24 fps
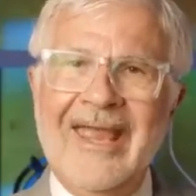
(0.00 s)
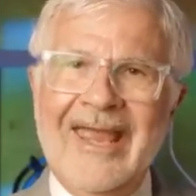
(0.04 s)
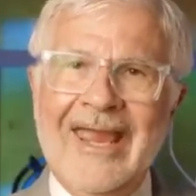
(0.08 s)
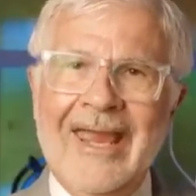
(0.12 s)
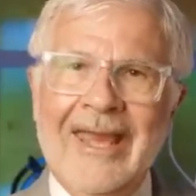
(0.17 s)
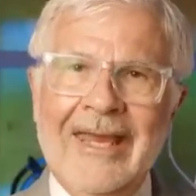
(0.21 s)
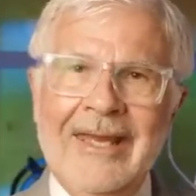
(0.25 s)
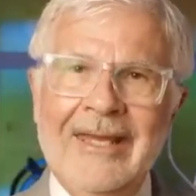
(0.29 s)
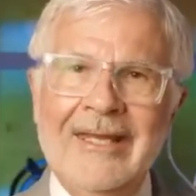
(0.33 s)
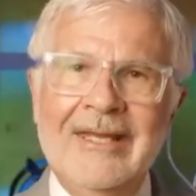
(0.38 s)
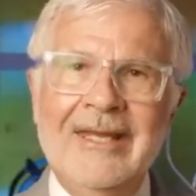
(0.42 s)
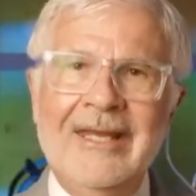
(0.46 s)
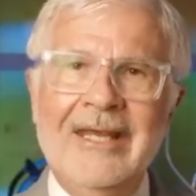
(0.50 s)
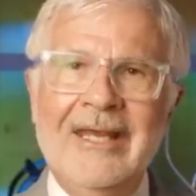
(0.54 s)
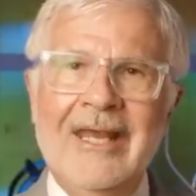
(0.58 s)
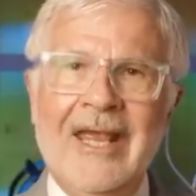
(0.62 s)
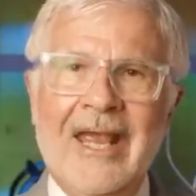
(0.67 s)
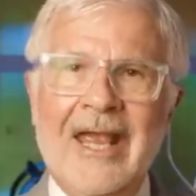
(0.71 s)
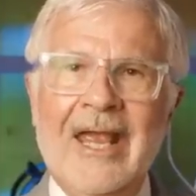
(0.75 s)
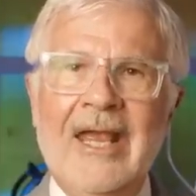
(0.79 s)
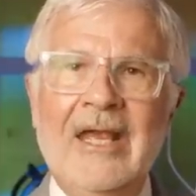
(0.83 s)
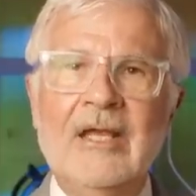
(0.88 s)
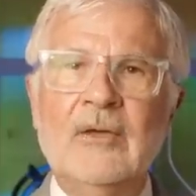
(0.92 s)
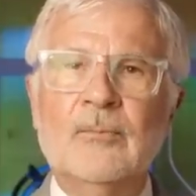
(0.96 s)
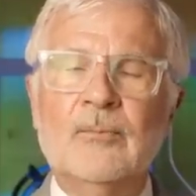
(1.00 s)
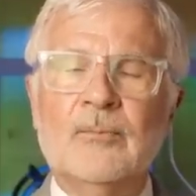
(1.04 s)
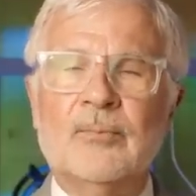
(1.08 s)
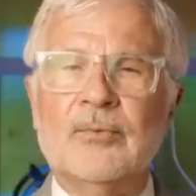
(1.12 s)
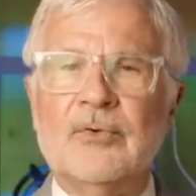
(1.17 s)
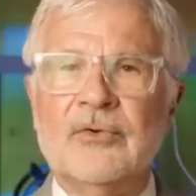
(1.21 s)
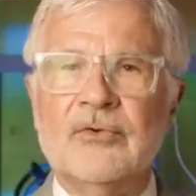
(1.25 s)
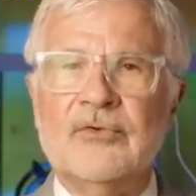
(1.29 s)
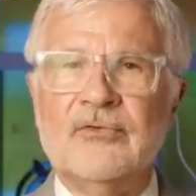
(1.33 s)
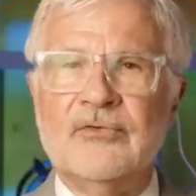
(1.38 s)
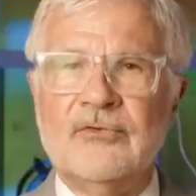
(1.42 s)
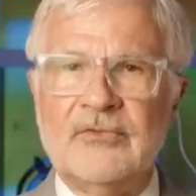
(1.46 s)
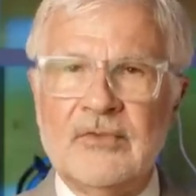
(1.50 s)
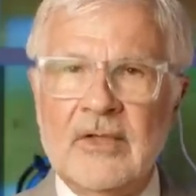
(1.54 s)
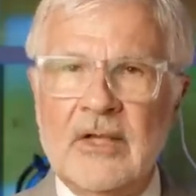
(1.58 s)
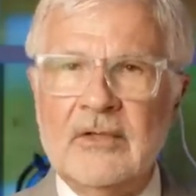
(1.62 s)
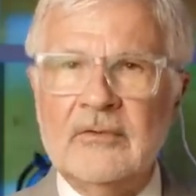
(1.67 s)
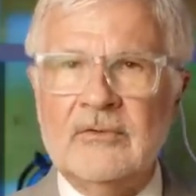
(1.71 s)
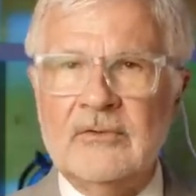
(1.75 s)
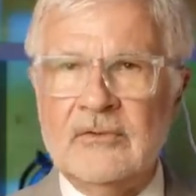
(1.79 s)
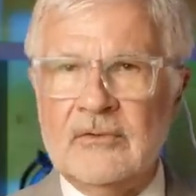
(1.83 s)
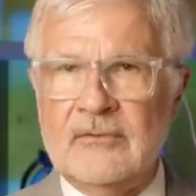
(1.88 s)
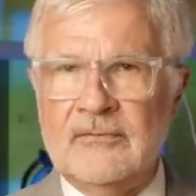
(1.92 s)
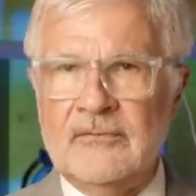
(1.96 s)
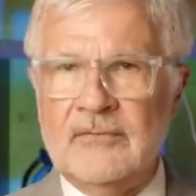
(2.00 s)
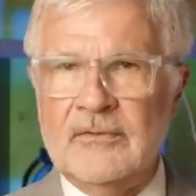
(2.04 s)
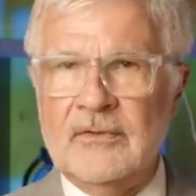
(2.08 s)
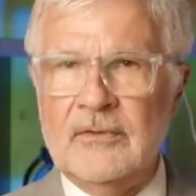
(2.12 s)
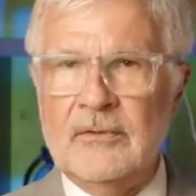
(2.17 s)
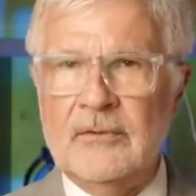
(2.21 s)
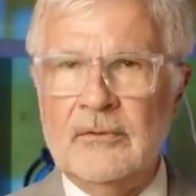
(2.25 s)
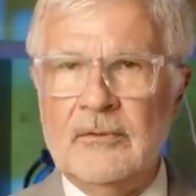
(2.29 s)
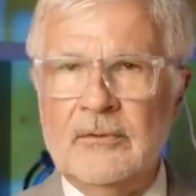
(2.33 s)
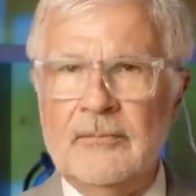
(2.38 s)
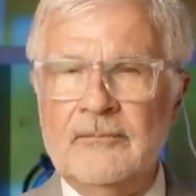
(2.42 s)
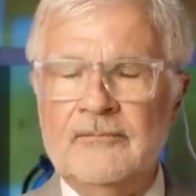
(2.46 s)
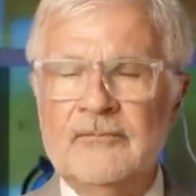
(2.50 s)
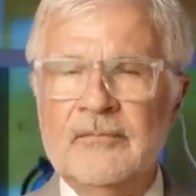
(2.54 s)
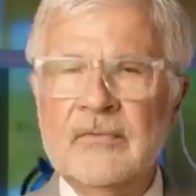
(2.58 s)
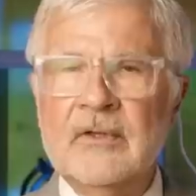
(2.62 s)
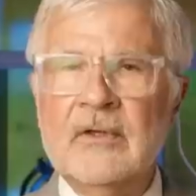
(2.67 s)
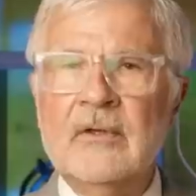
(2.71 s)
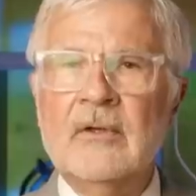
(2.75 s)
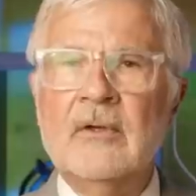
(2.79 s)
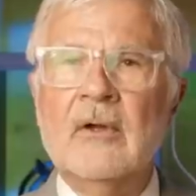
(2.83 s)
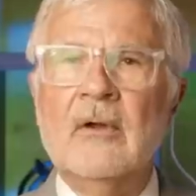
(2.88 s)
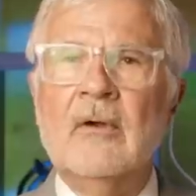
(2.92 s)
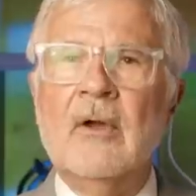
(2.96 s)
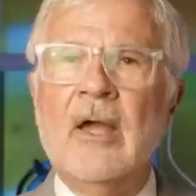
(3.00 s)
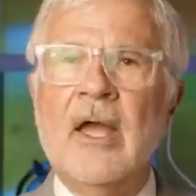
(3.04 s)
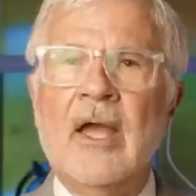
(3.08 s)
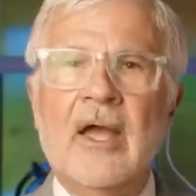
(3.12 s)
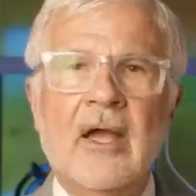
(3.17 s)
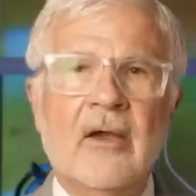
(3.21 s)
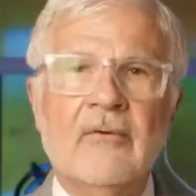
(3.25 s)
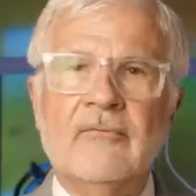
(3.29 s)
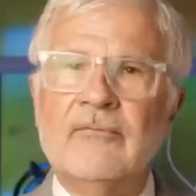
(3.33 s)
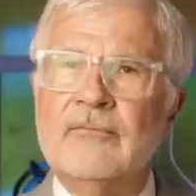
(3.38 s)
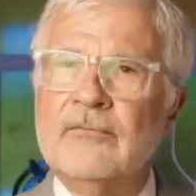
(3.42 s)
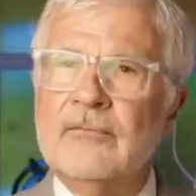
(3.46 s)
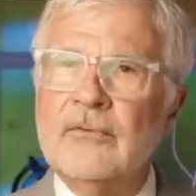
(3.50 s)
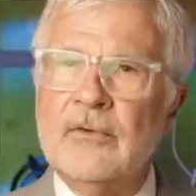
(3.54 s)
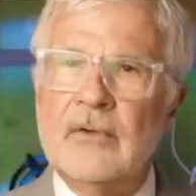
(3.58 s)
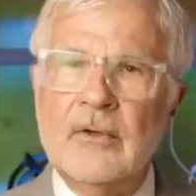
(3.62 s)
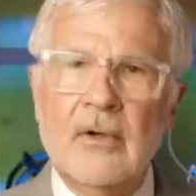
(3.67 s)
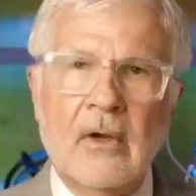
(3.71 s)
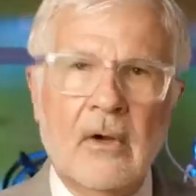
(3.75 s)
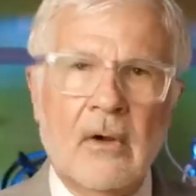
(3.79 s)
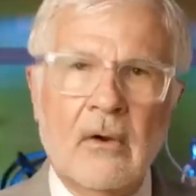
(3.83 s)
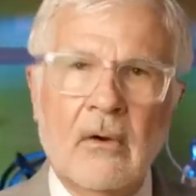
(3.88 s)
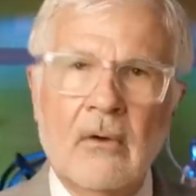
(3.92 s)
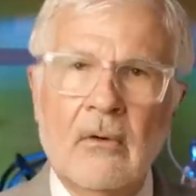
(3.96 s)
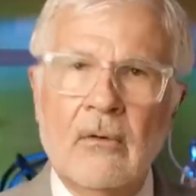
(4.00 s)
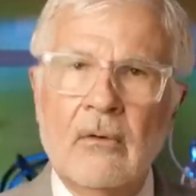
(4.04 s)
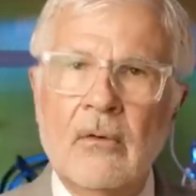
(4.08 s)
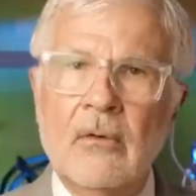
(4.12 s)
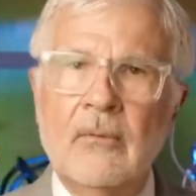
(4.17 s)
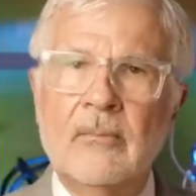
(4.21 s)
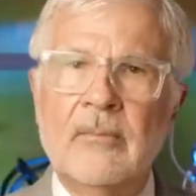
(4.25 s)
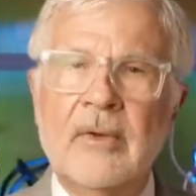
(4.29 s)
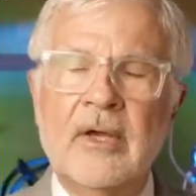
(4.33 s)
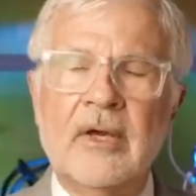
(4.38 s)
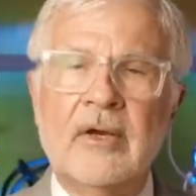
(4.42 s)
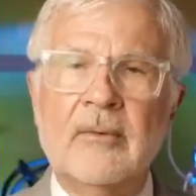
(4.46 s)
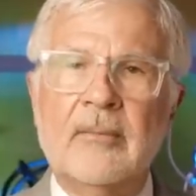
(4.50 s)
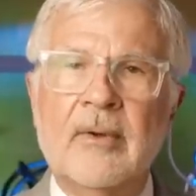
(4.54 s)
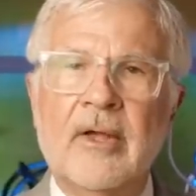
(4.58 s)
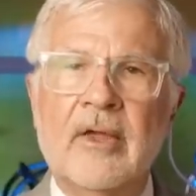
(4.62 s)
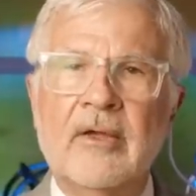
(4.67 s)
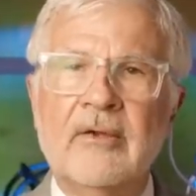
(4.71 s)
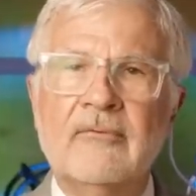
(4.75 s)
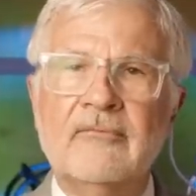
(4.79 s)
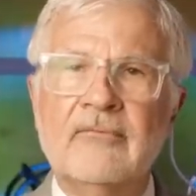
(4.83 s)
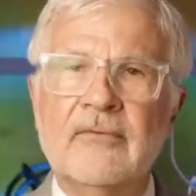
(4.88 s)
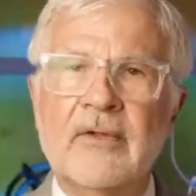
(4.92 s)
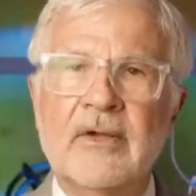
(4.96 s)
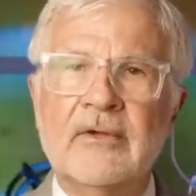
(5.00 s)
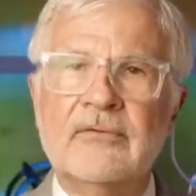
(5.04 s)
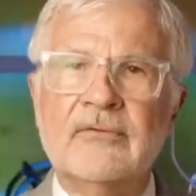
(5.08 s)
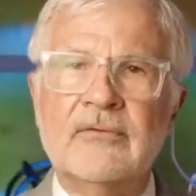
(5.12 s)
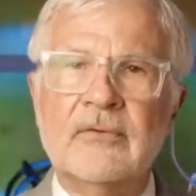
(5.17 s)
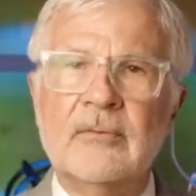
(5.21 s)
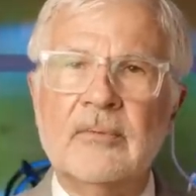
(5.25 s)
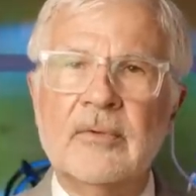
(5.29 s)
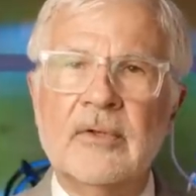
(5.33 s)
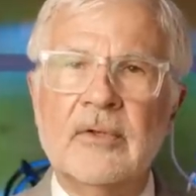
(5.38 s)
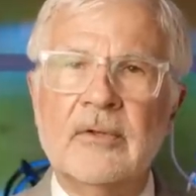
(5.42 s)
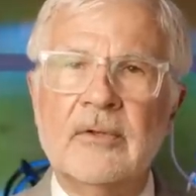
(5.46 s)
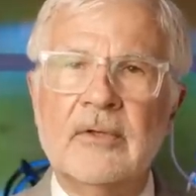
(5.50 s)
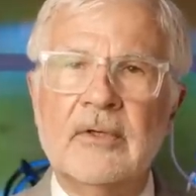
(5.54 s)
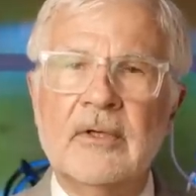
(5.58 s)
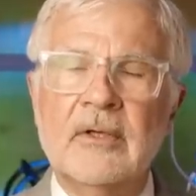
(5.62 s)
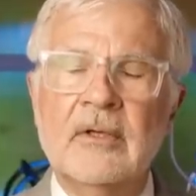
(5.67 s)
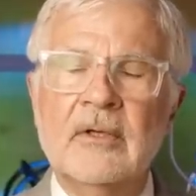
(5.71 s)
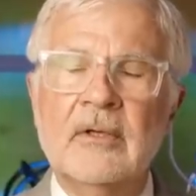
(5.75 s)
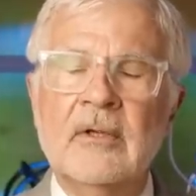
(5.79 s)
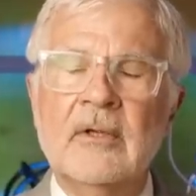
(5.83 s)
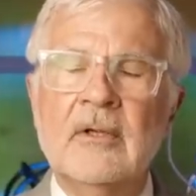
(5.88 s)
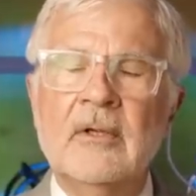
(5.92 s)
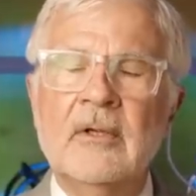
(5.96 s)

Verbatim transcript: 88% of you have no metabolic flexibility.